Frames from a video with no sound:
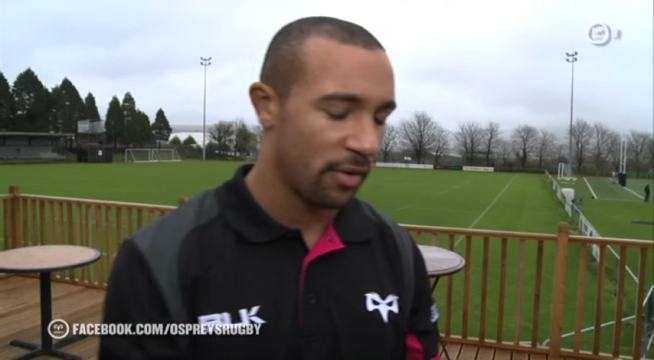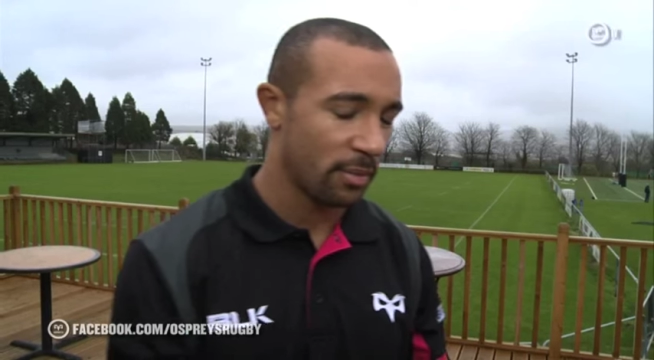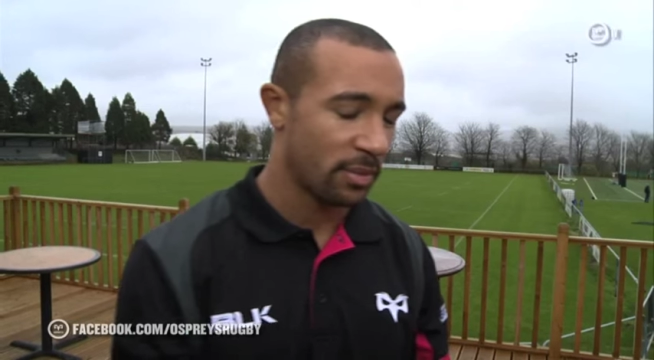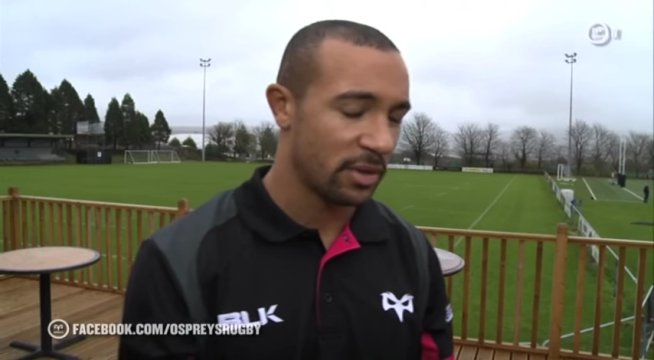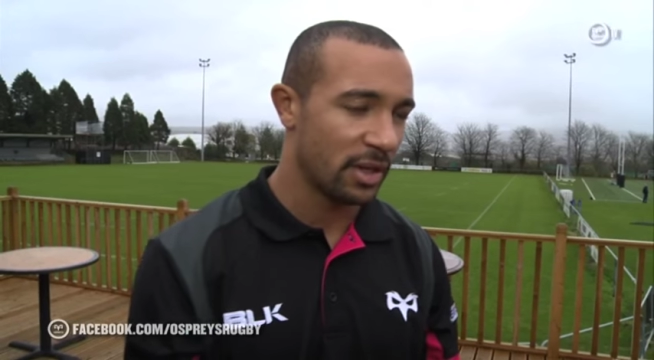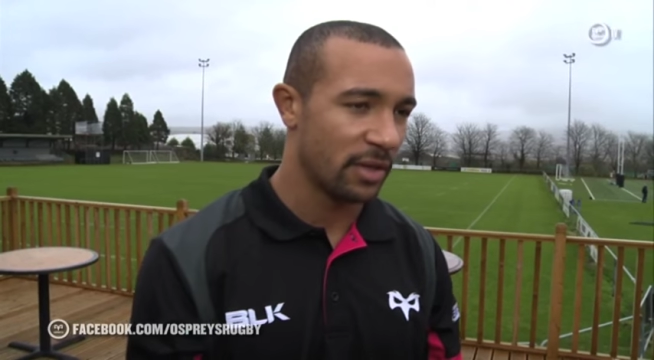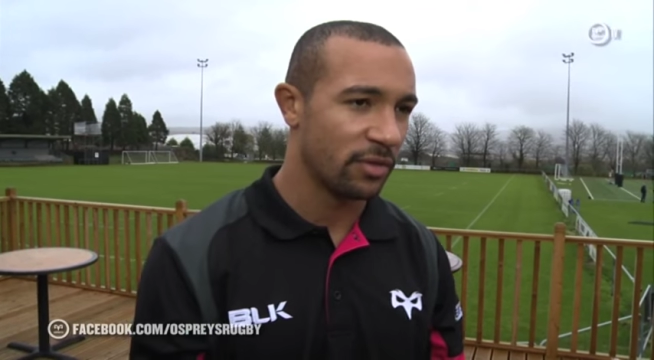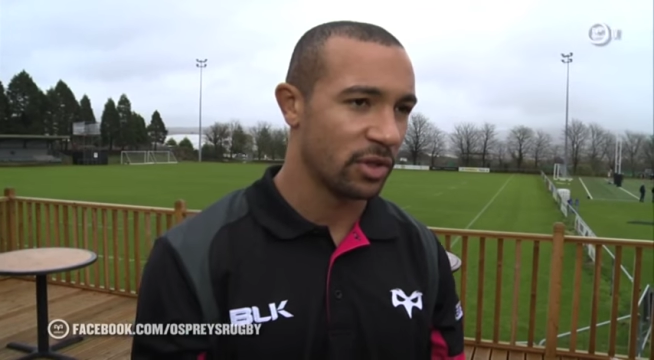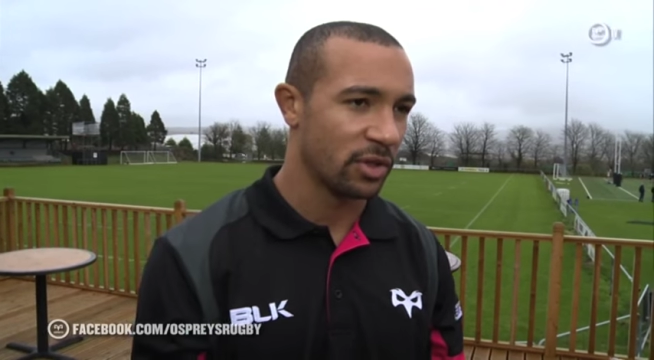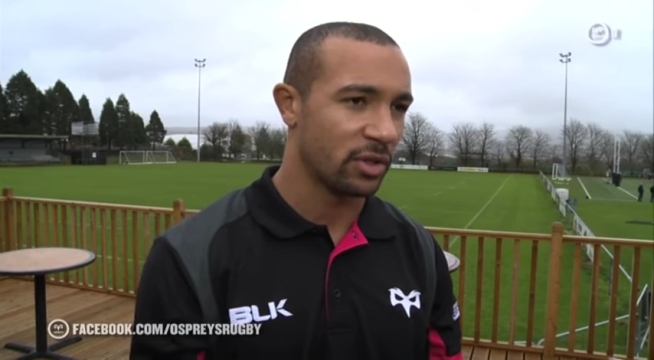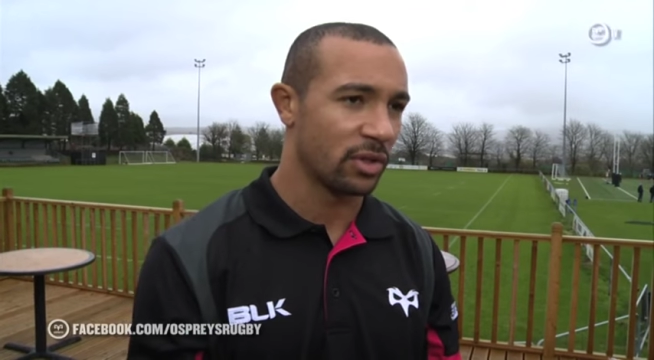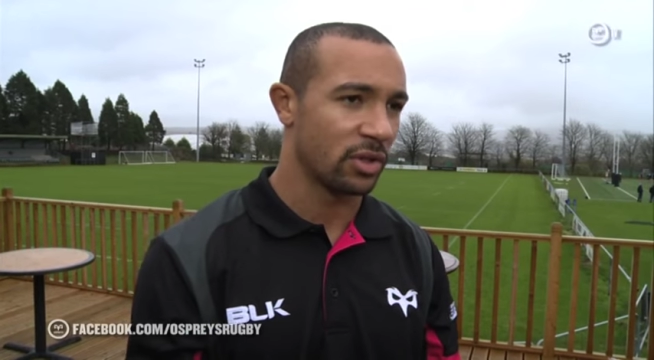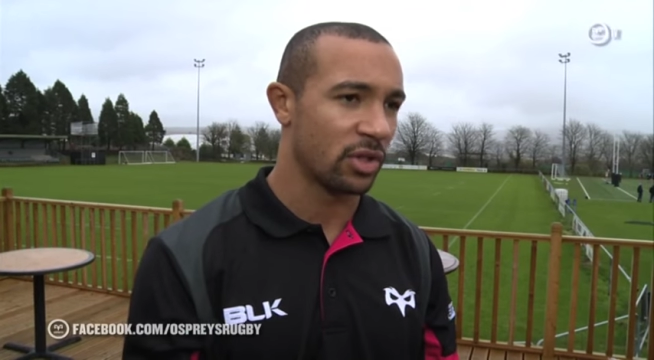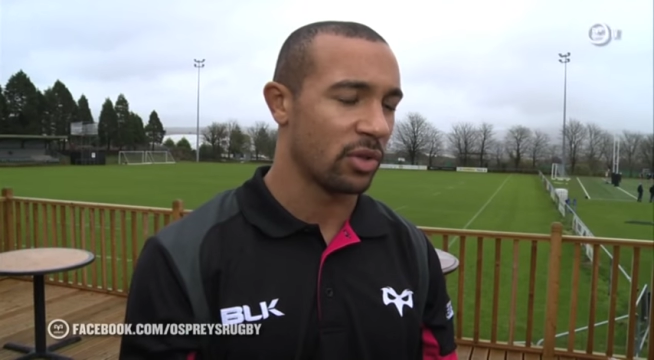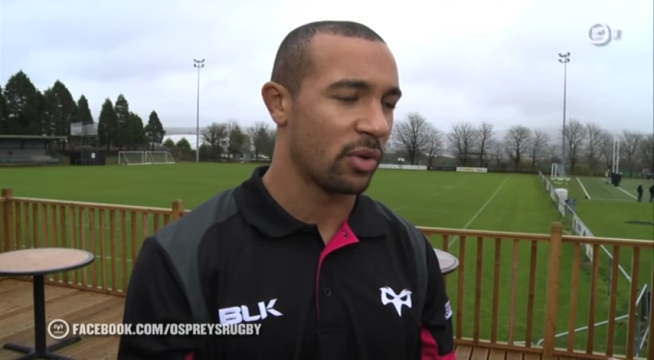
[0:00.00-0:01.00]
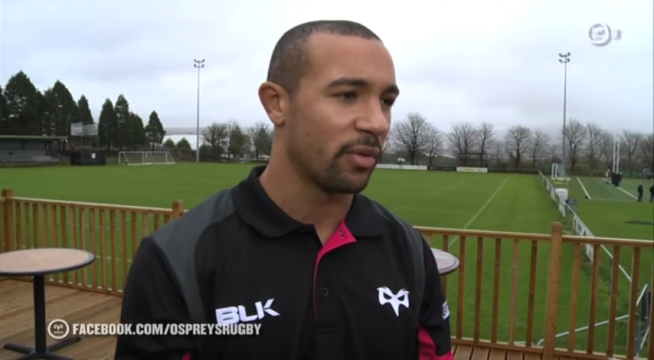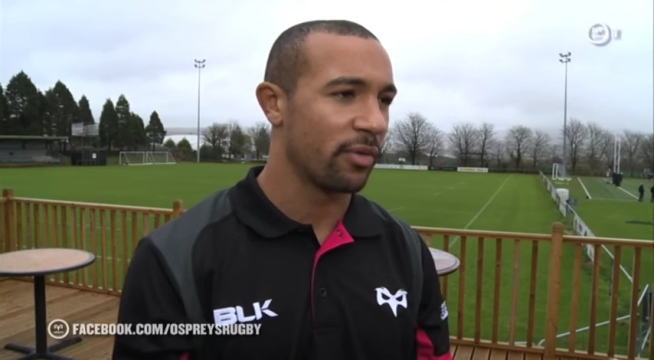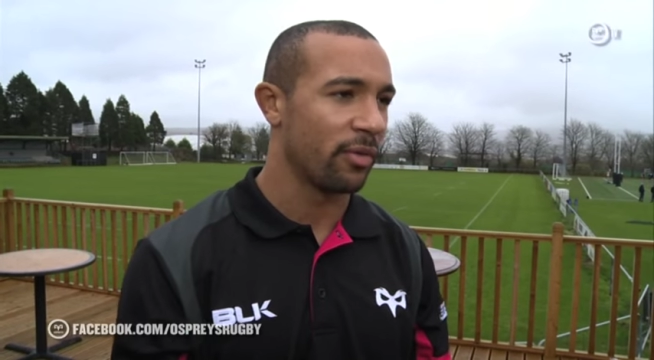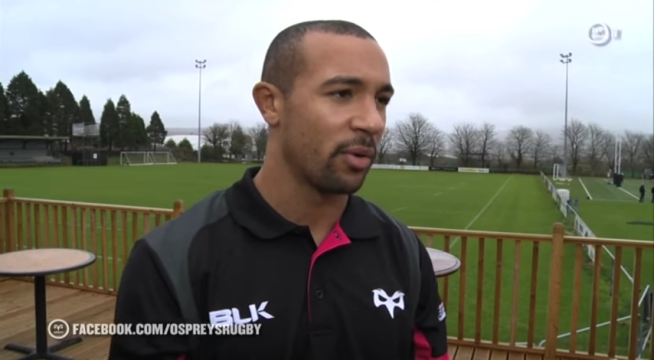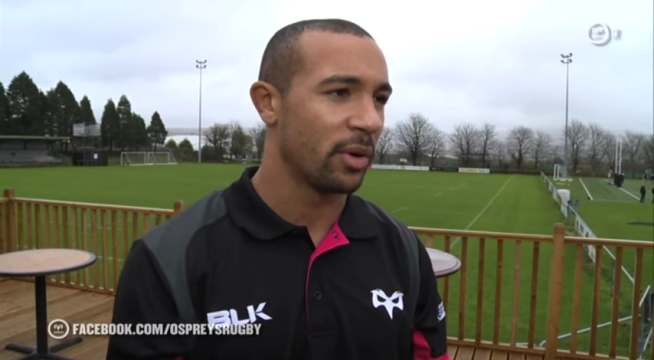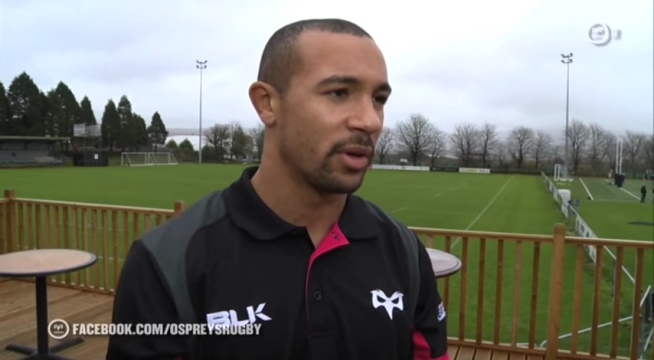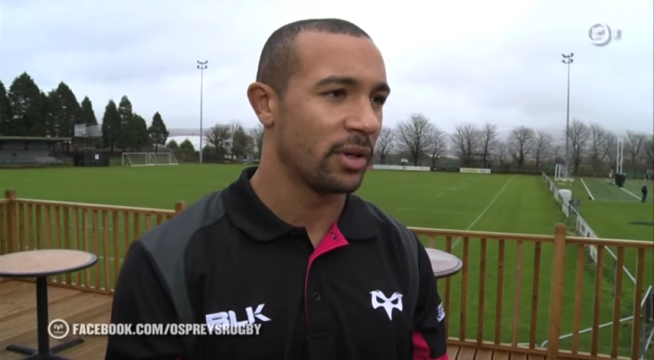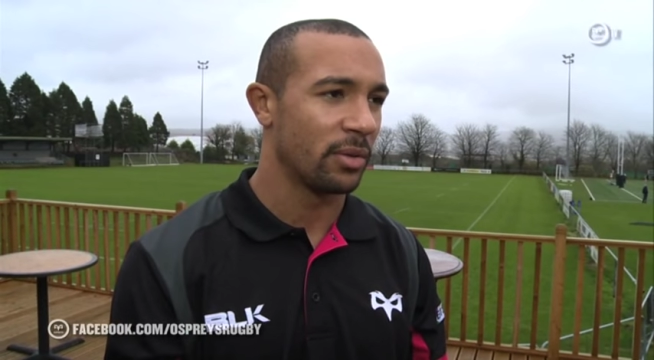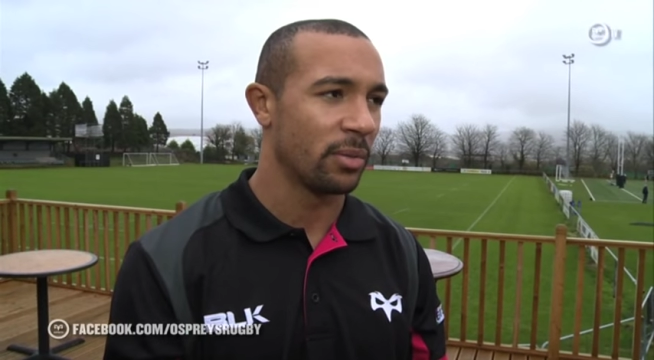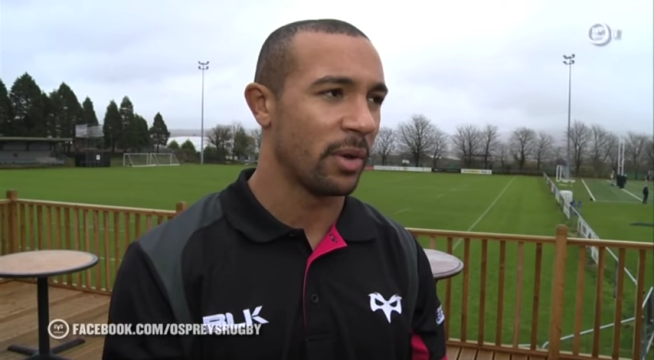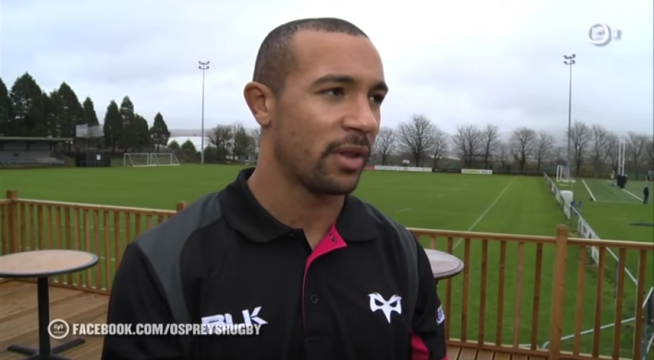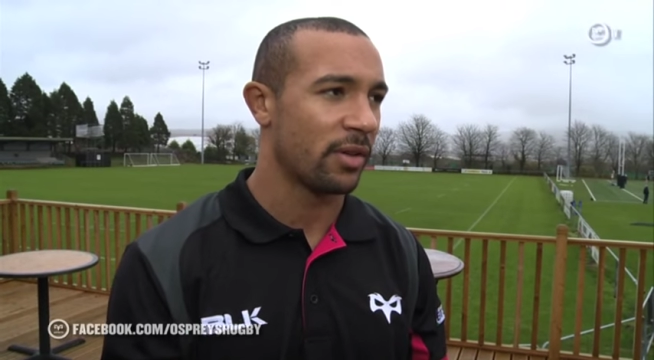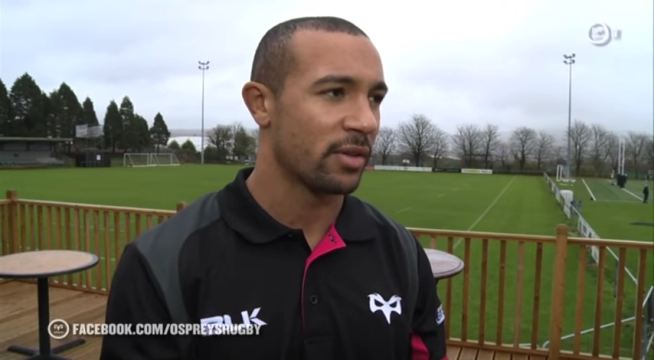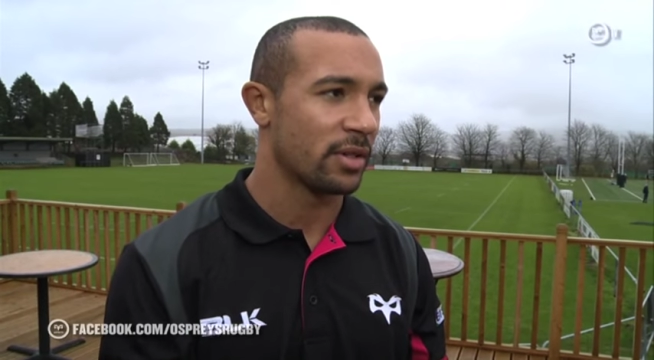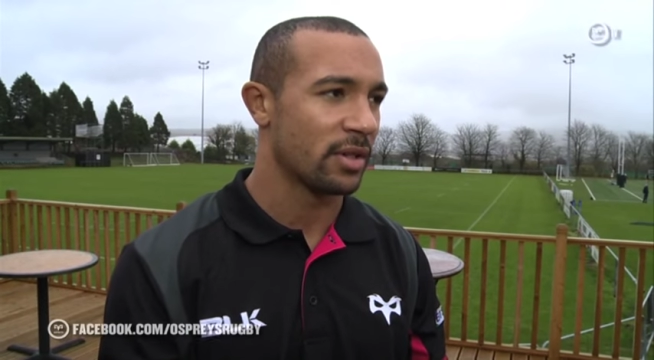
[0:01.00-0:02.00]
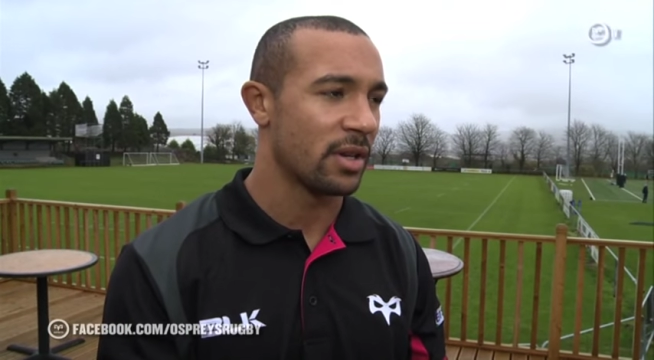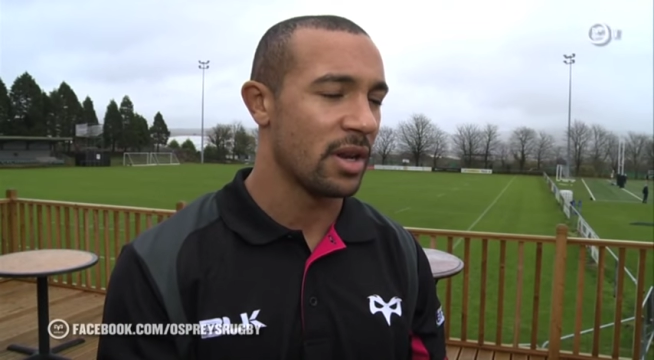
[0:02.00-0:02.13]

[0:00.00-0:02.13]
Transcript: from Steve just just going forward, whether it's